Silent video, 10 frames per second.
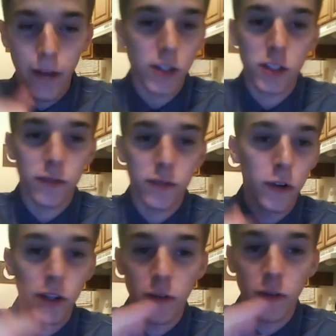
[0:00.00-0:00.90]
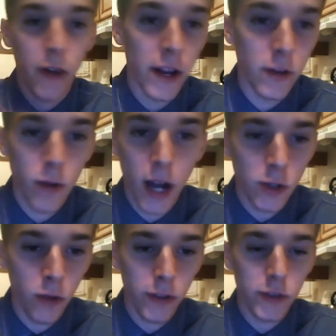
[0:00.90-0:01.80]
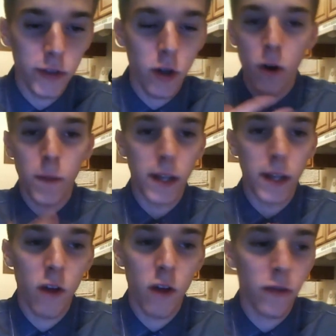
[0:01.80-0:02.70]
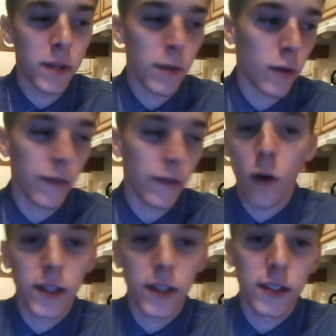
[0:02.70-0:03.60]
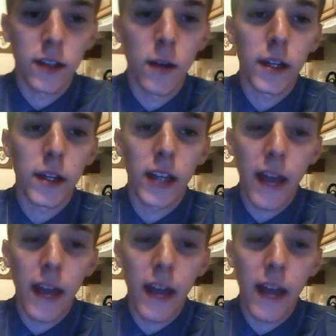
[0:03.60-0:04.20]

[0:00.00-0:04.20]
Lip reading: not just for your friend who got you on this call or myself or people involved with this company,